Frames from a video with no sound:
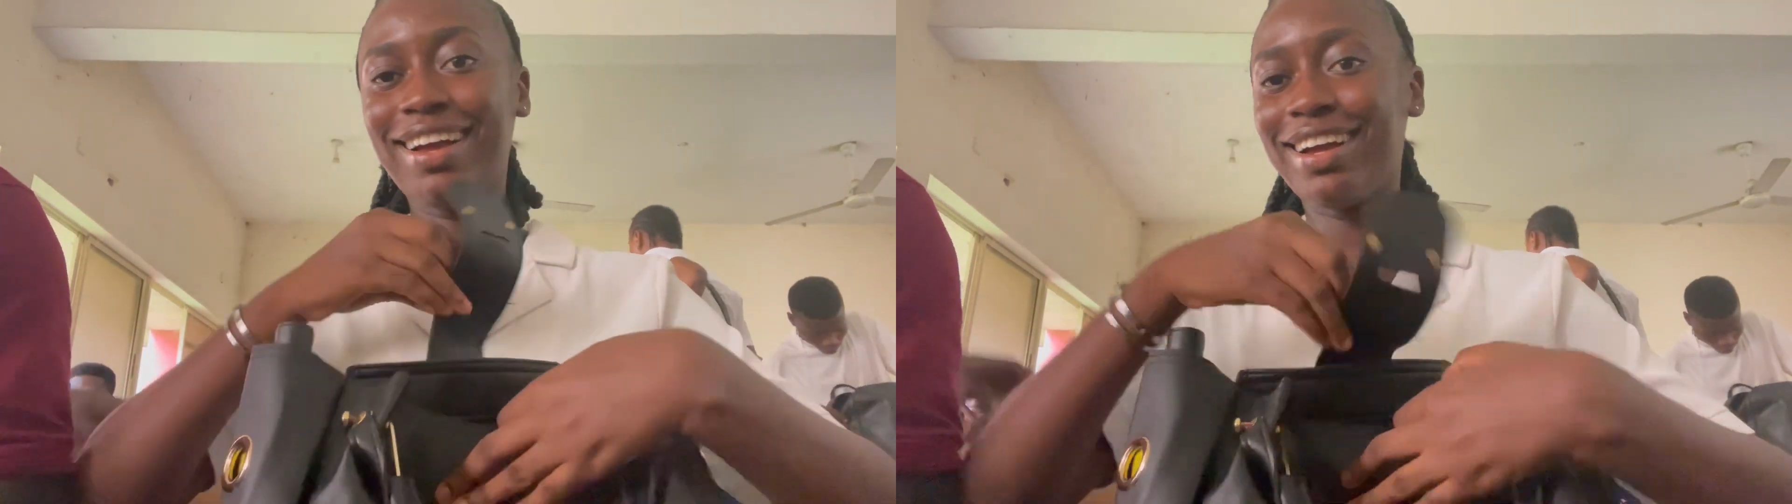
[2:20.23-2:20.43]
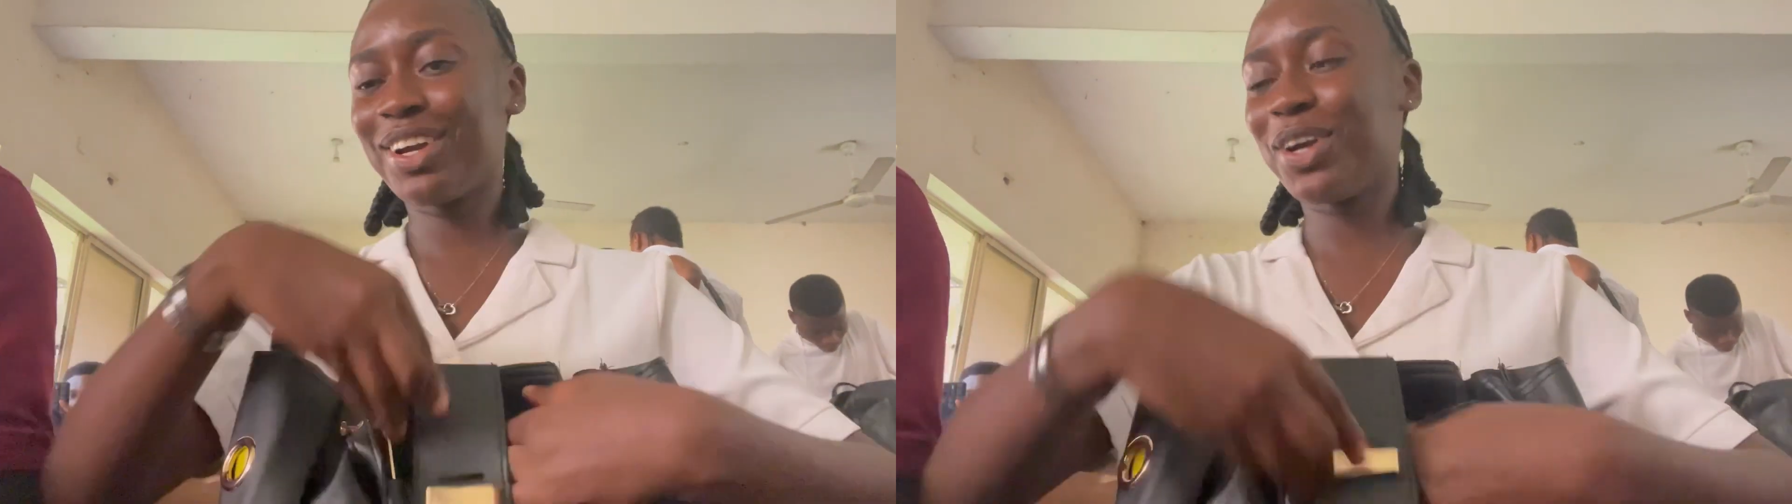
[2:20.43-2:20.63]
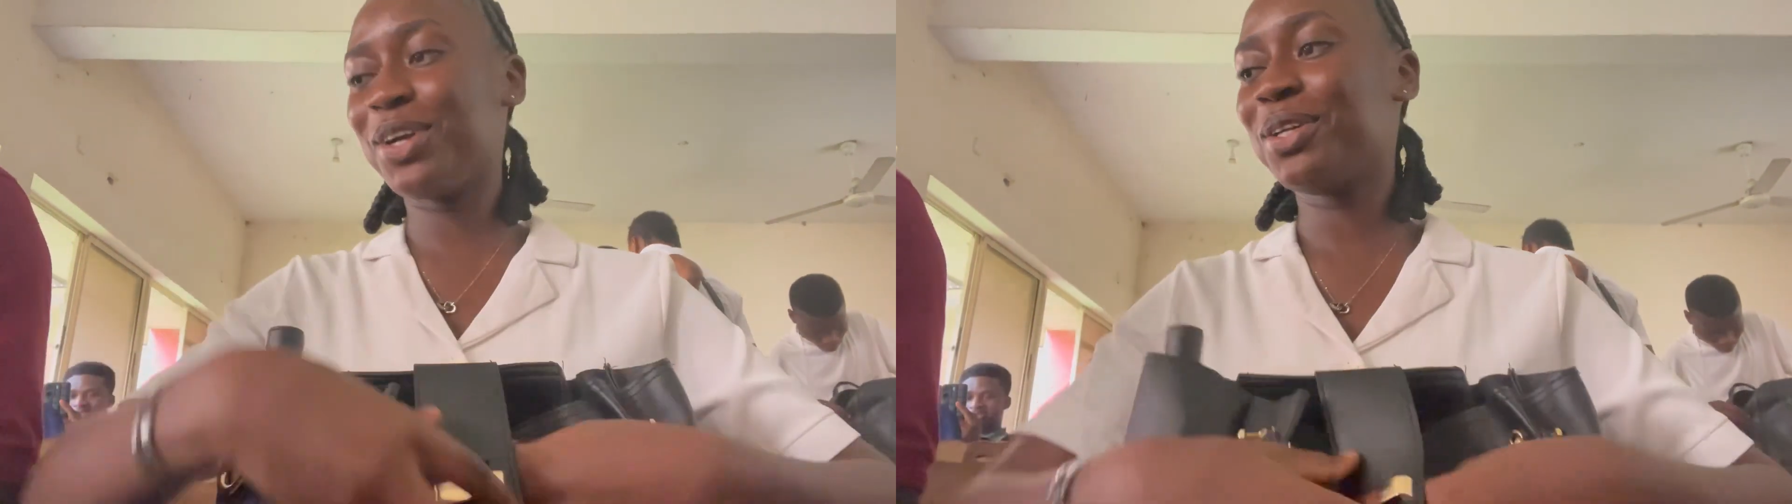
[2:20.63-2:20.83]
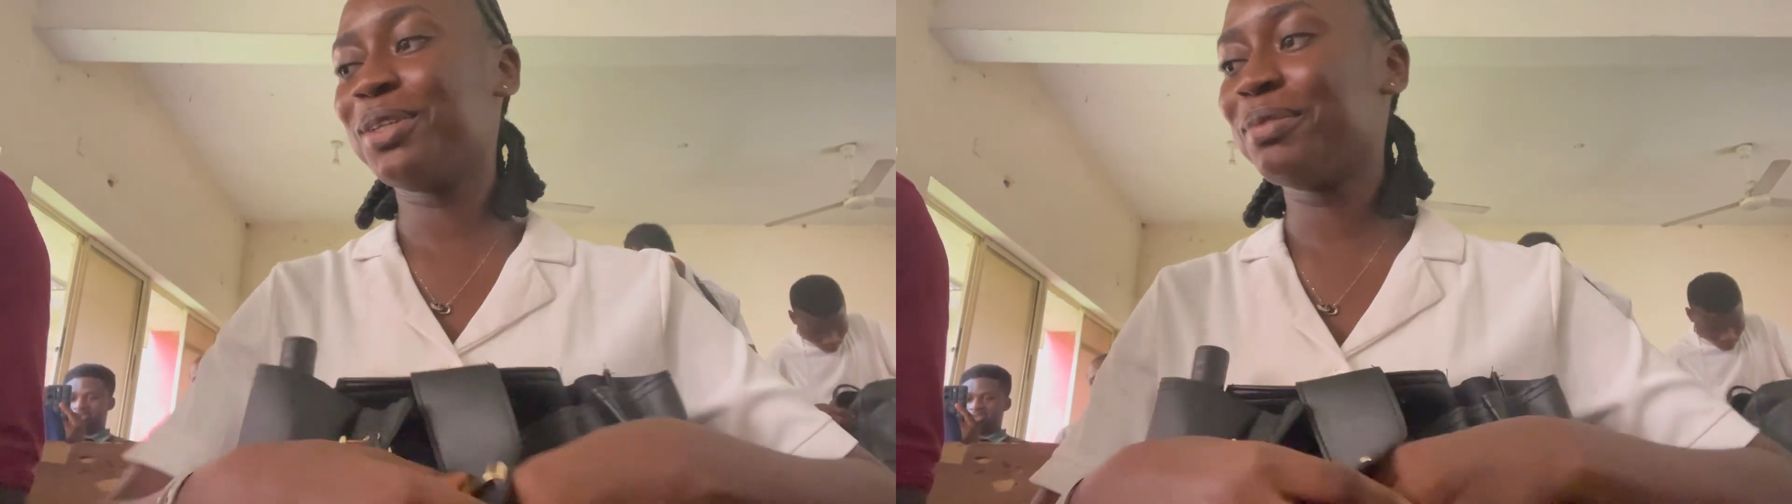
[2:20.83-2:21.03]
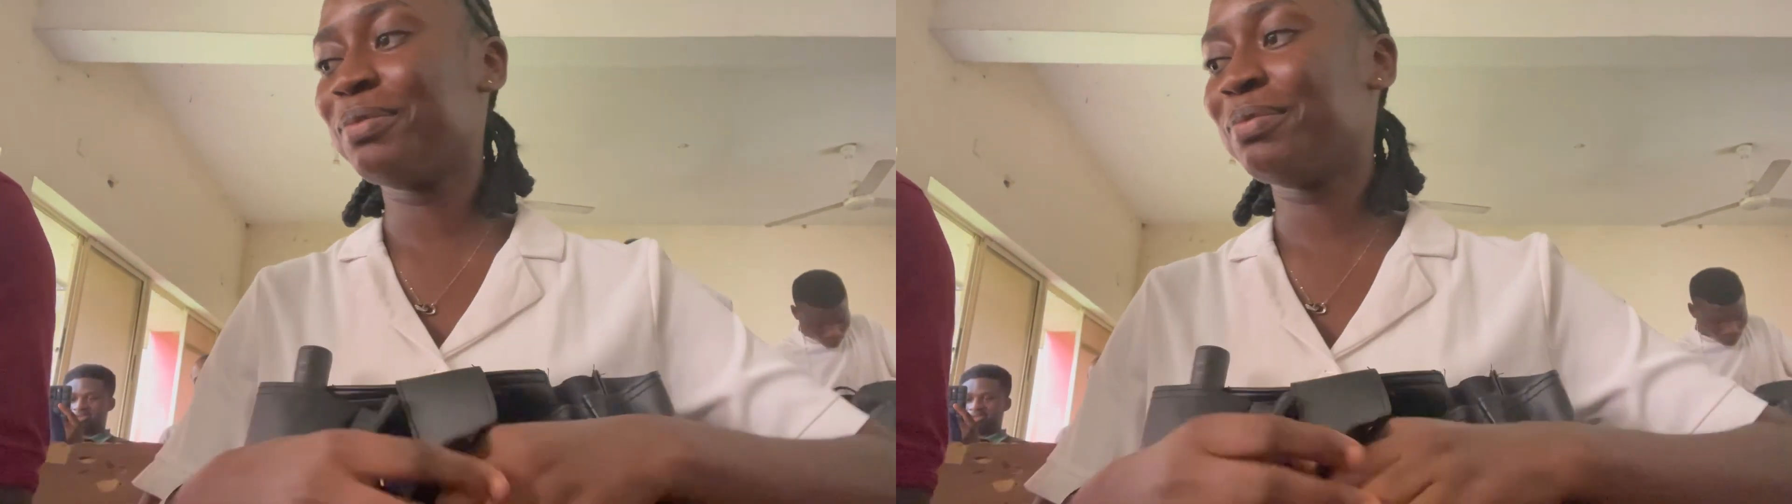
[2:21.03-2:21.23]
okay, so I
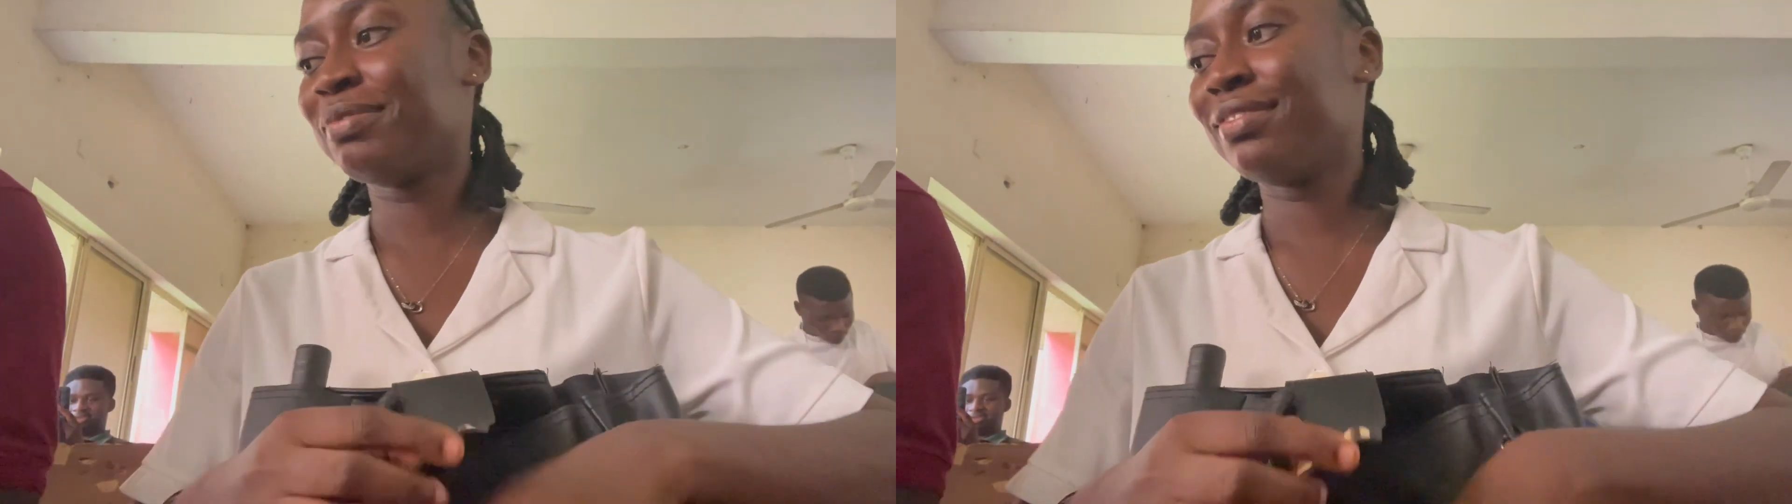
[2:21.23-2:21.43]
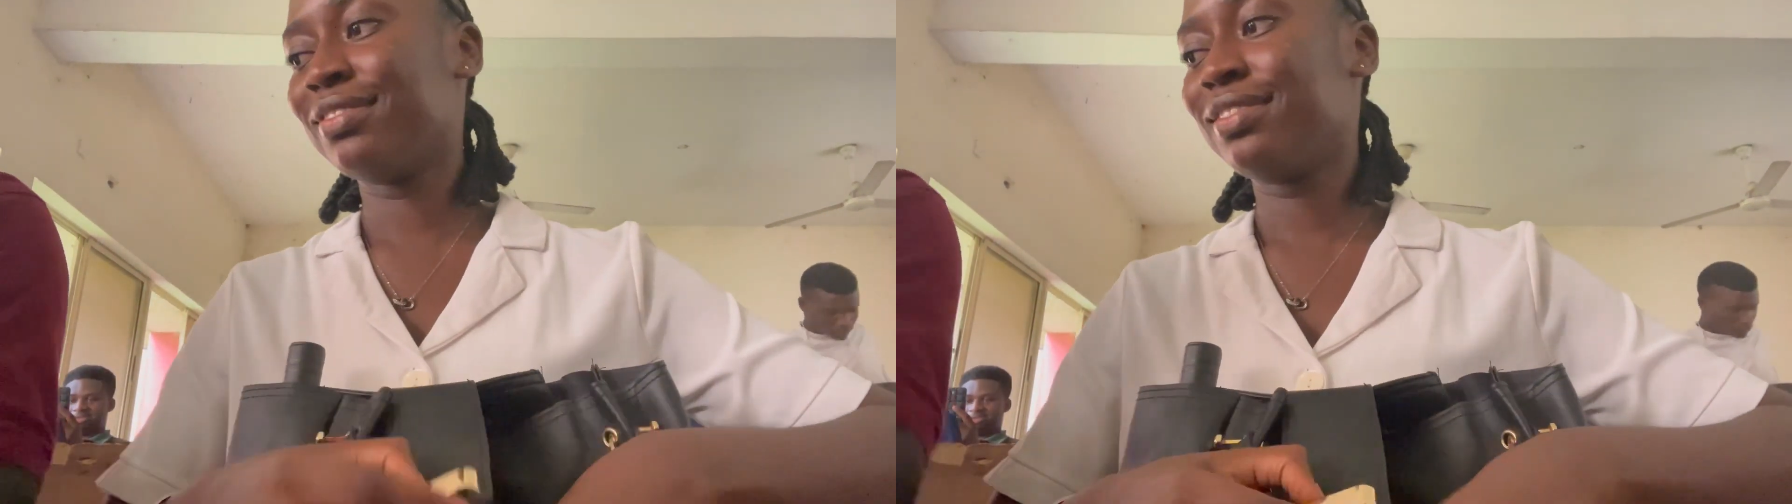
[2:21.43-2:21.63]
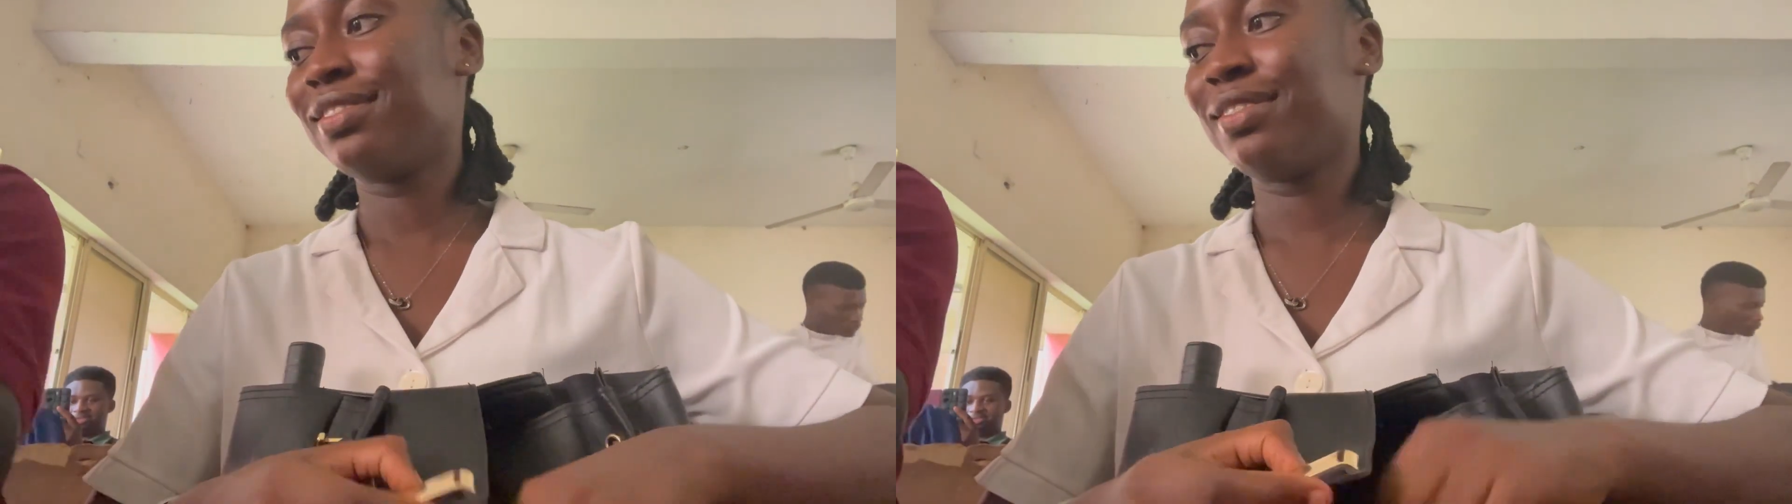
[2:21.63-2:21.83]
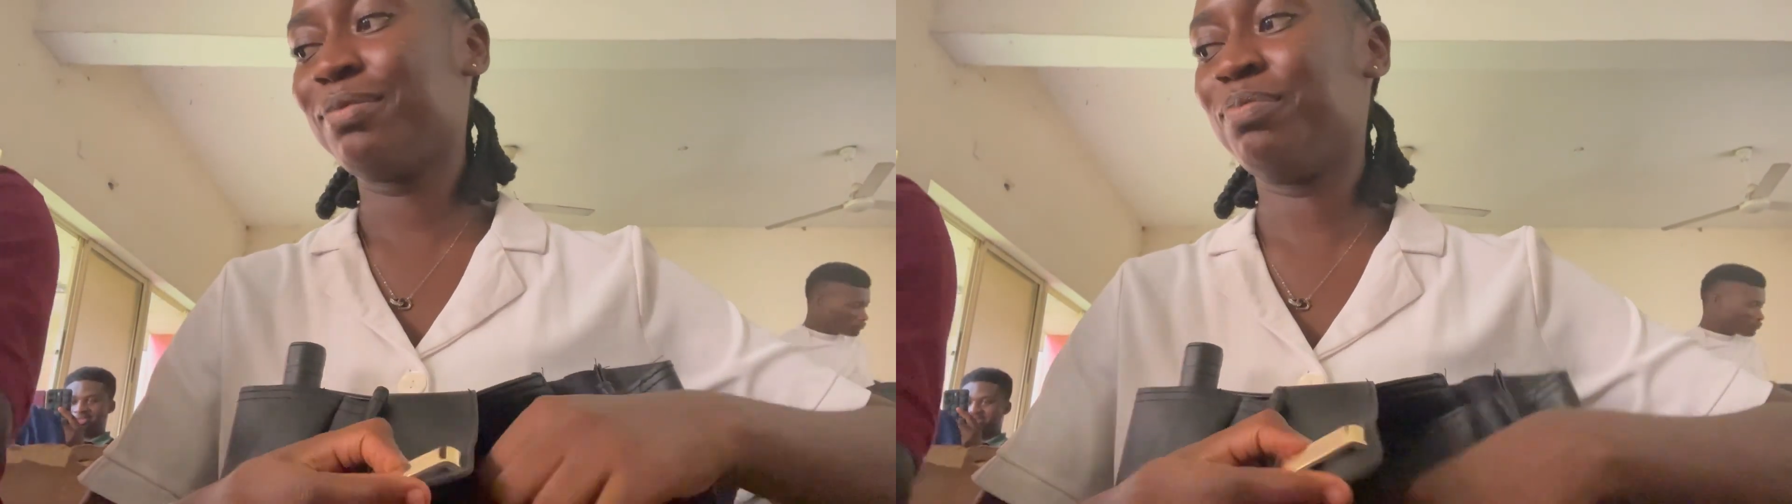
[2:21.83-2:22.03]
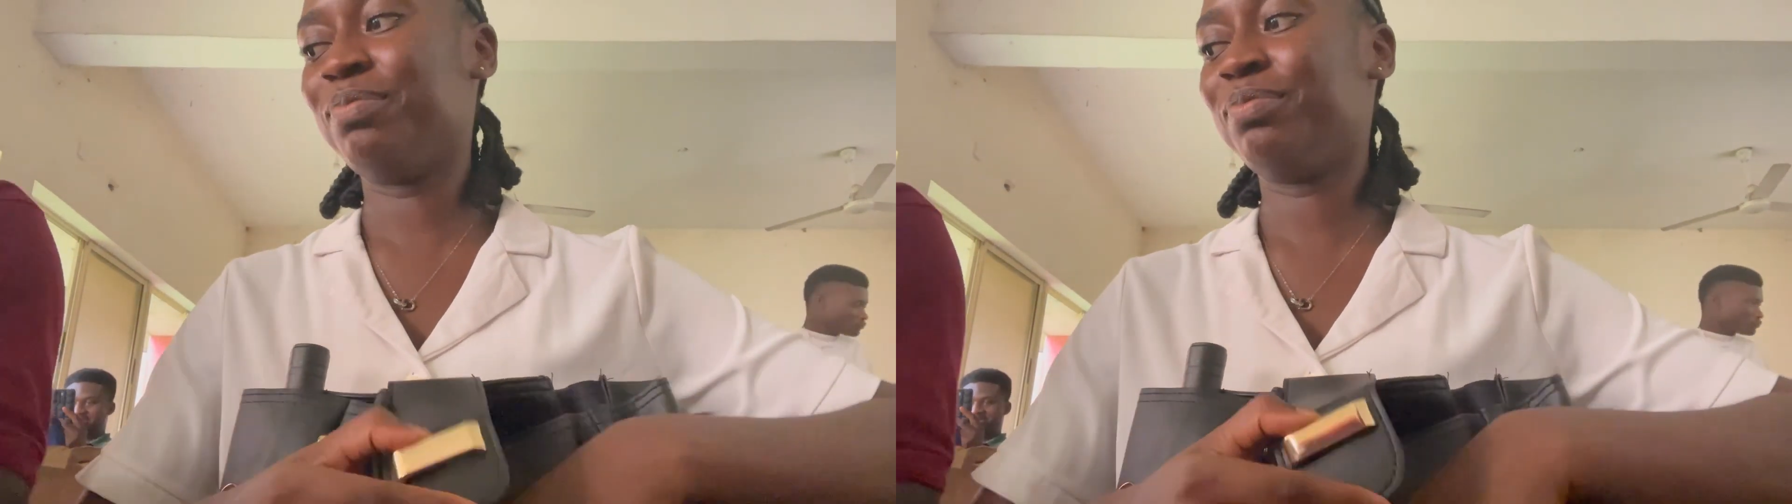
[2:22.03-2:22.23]
was done for the
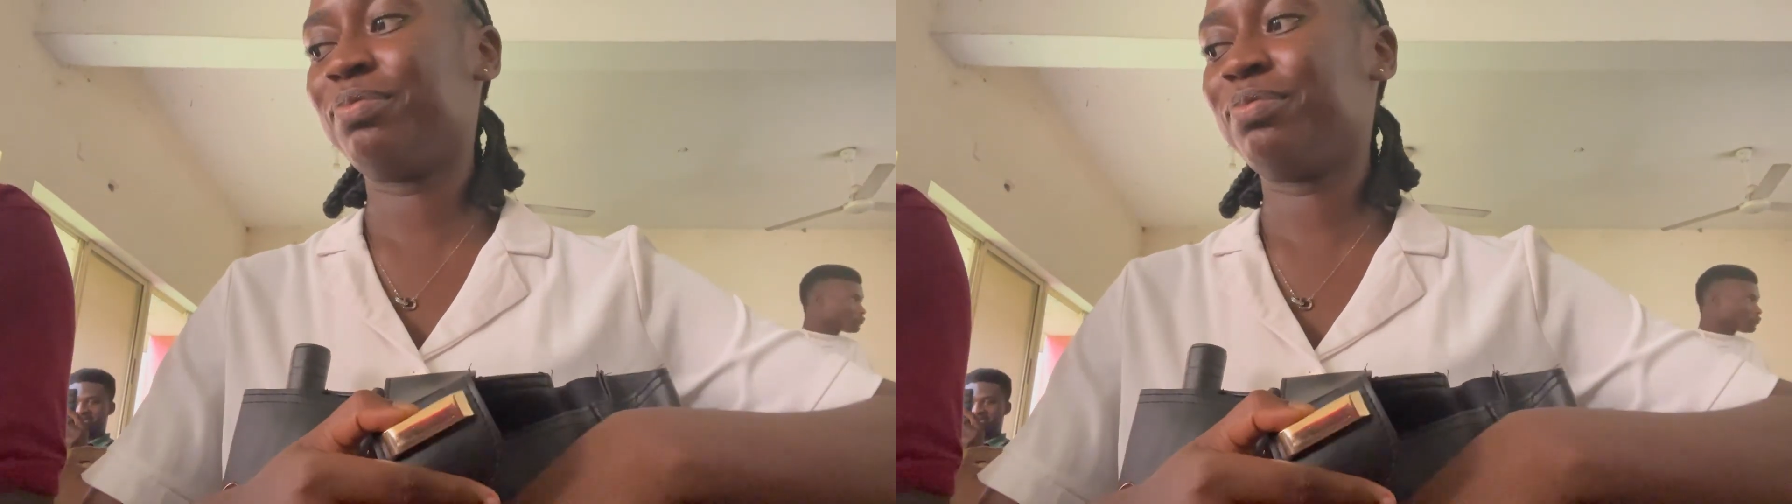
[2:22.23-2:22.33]
day